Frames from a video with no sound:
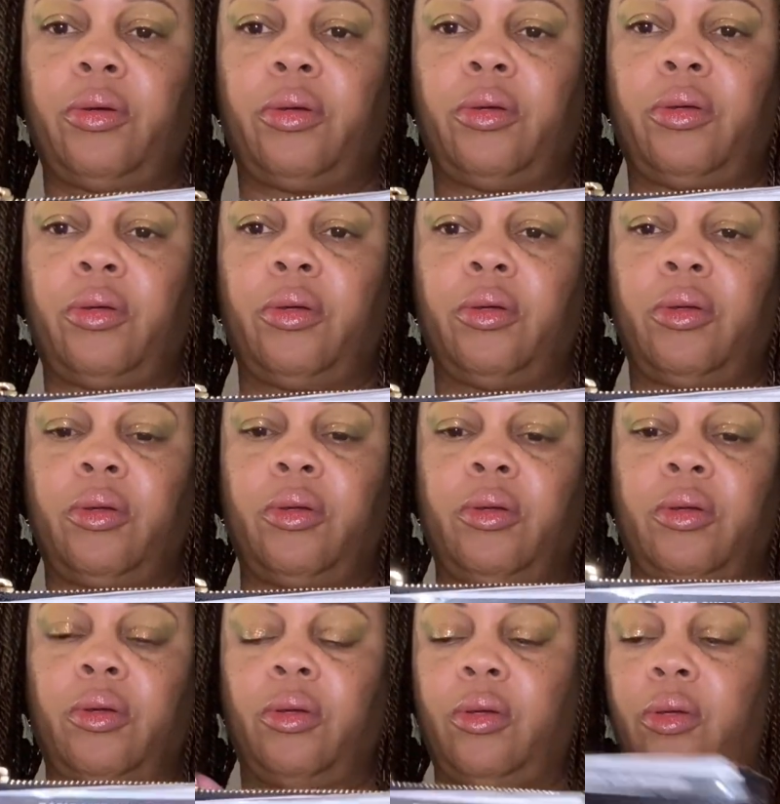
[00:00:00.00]

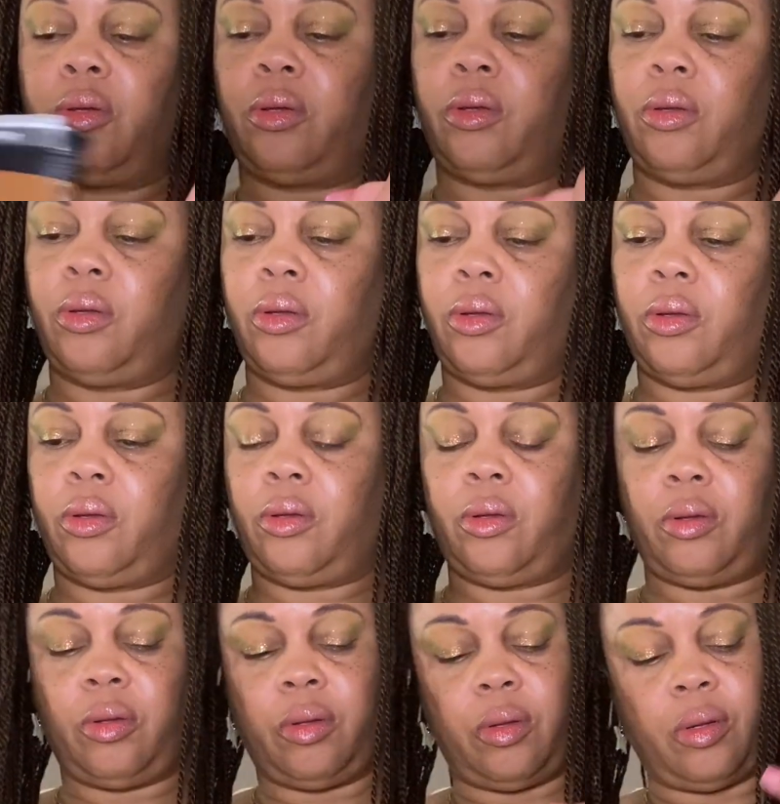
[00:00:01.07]

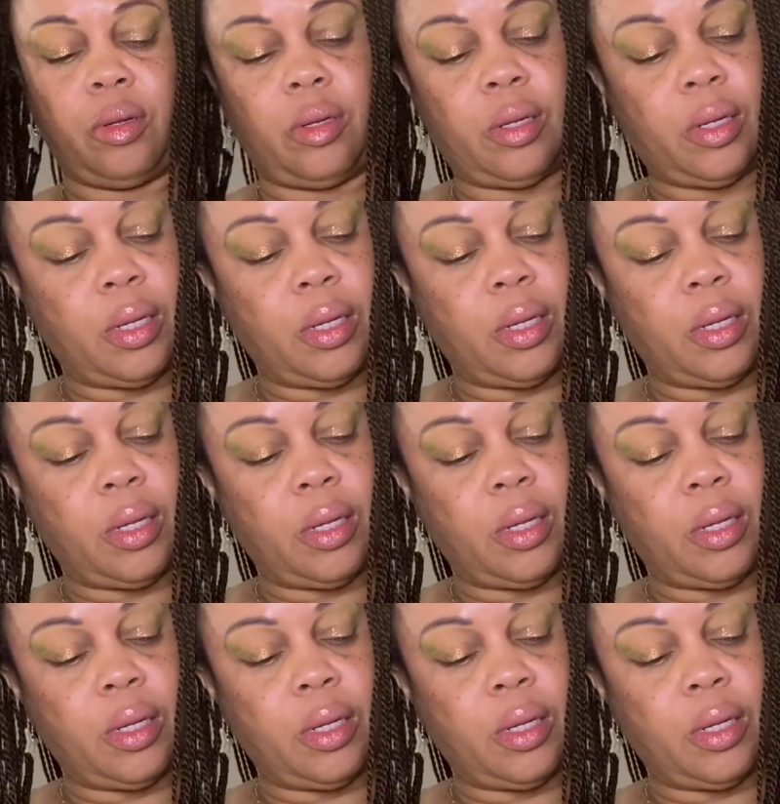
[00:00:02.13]
(no one is talking)